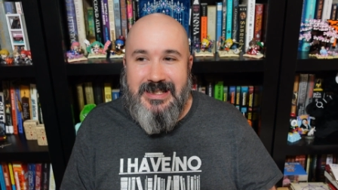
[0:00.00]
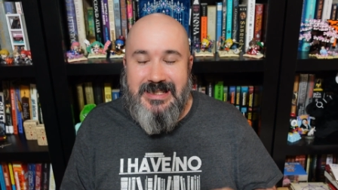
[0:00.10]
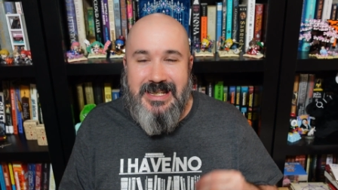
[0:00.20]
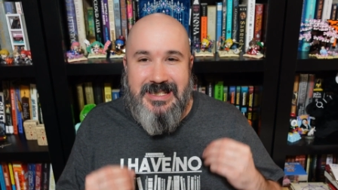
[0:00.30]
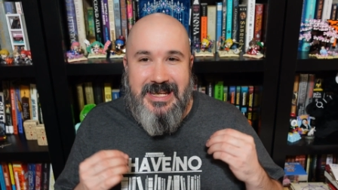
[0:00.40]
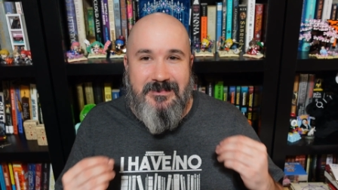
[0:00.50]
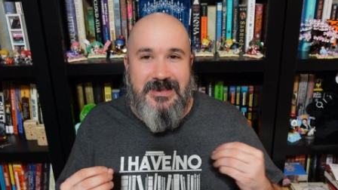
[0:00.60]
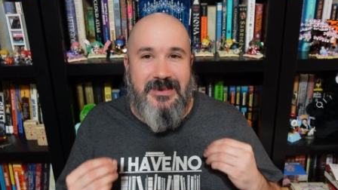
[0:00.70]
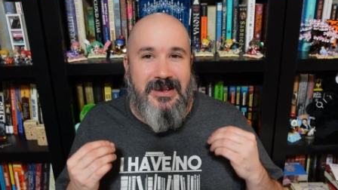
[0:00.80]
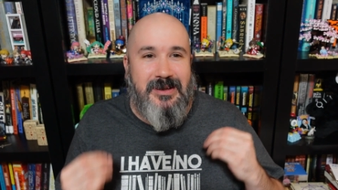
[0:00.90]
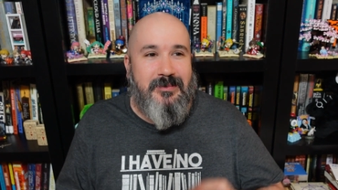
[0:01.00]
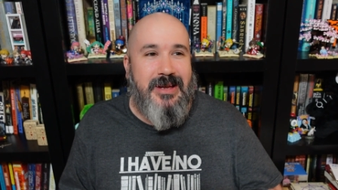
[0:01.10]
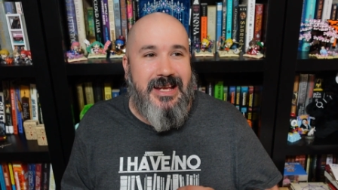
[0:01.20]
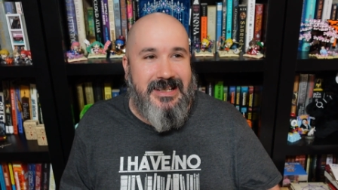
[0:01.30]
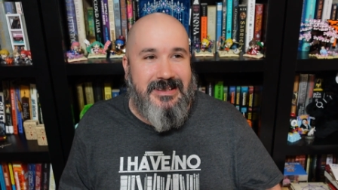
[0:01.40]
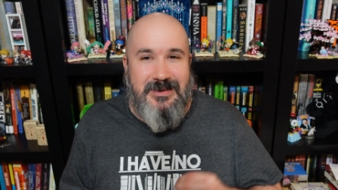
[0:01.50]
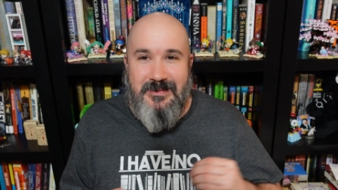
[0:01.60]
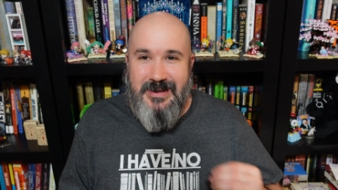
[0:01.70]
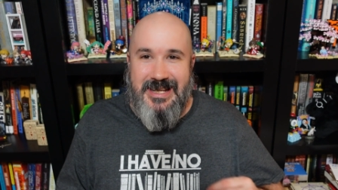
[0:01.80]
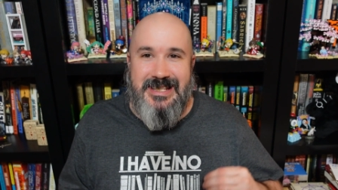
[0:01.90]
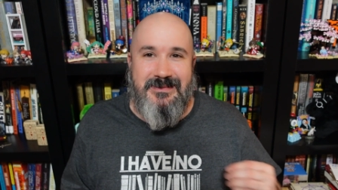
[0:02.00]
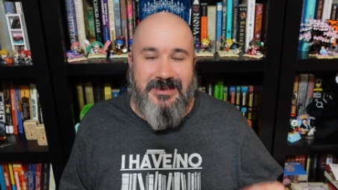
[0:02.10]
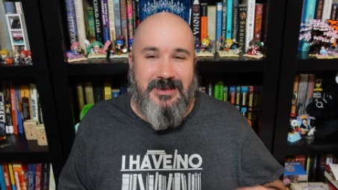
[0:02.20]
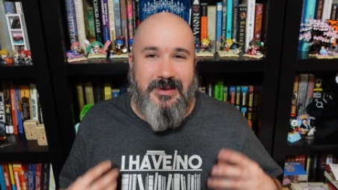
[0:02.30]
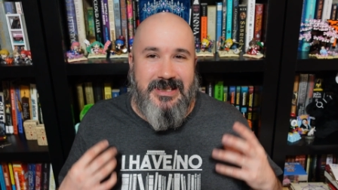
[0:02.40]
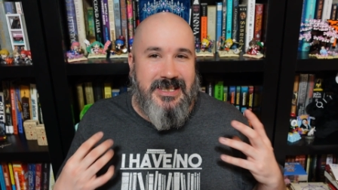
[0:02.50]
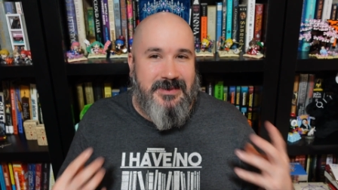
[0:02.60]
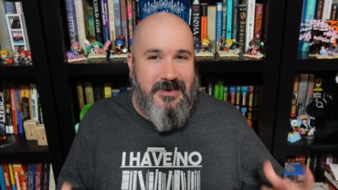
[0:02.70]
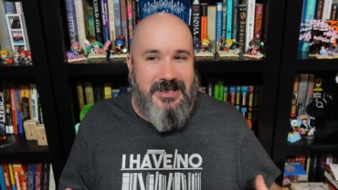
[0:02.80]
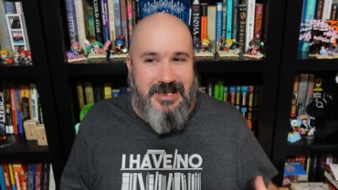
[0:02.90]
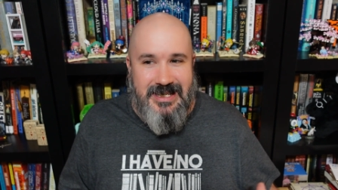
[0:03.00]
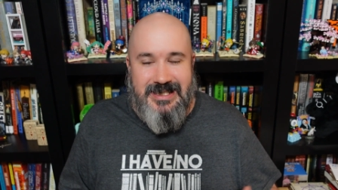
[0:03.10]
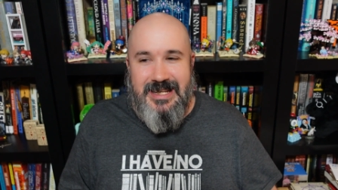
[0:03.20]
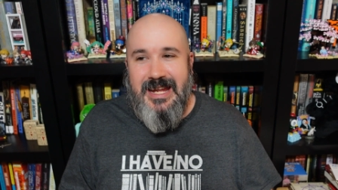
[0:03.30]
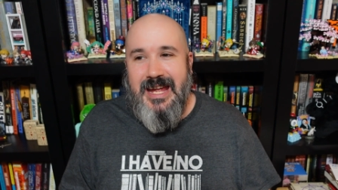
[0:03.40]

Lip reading: seems a little bit dubious, seems a little bit suspicious.